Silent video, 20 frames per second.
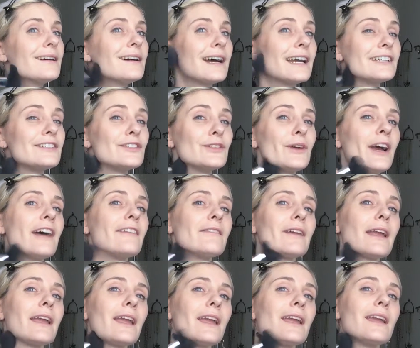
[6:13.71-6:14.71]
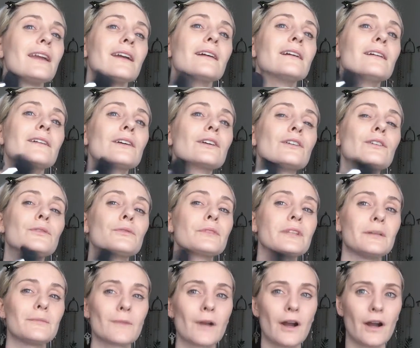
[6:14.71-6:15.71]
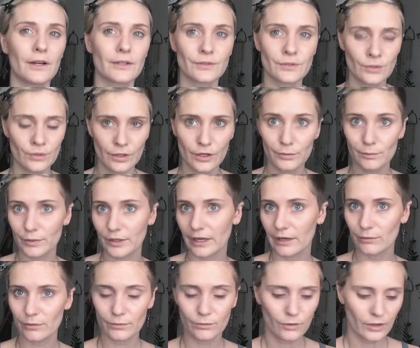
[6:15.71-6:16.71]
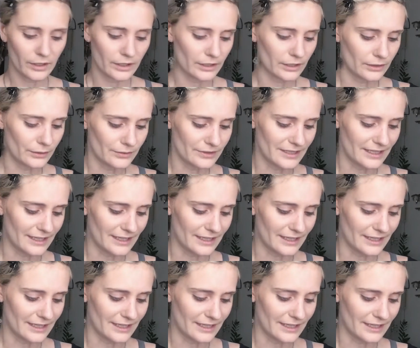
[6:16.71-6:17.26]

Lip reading: I do have a cream contour, but I wouldn't want to use